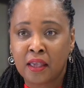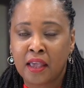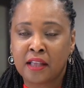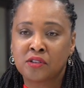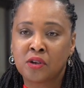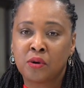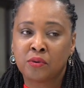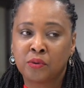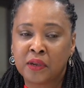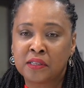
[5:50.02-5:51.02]
And so
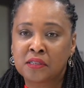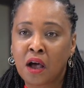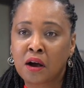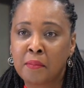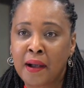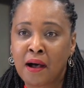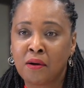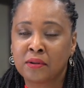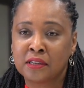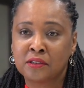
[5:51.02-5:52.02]
we talk
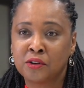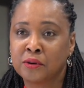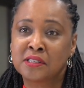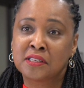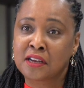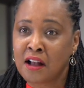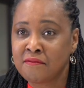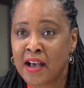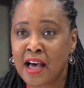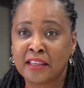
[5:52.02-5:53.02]
about, in Silicon
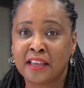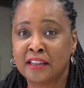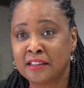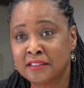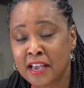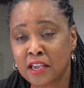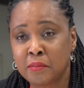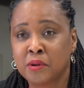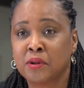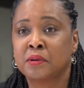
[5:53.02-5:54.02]
Valley and in the tech
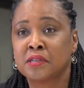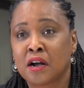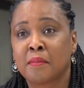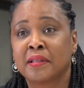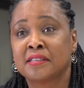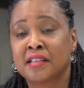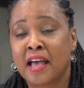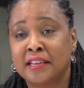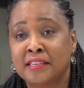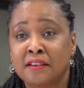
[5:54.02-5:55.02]
community, we talk about this
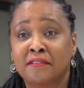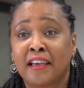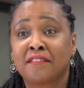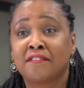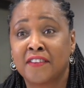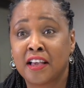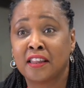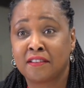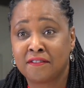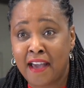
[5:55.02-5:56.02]
idea of like
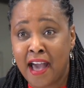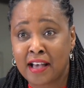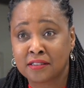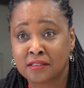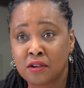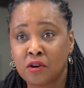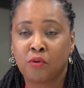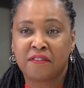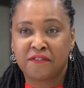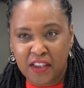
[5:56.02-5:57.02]
failing fast,
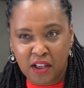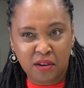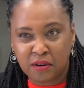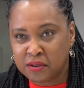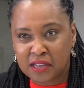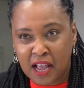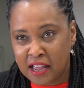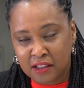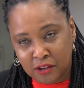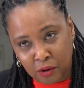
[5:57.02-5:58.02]
or failure is
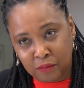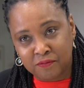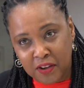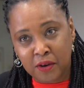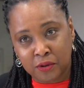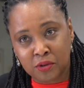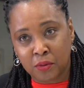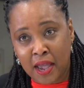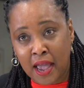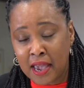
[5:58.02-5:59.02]
not, failure's
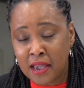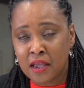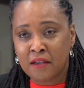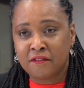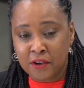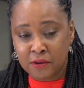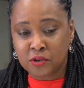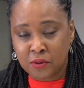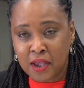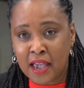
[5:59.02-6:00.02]
okay. Failure's
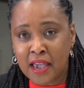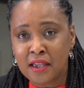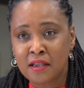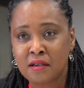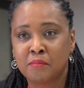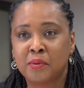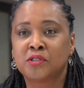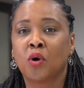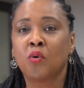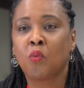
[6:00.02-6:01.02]
okay, but
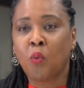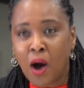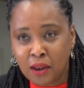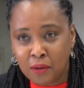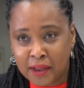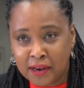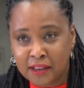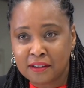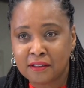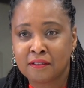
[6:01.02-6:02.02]
don't wallow in it.
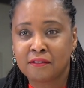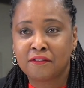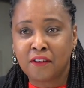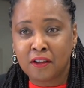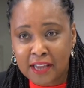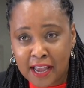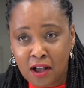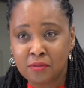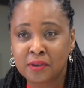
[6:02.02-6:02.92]
Fall down,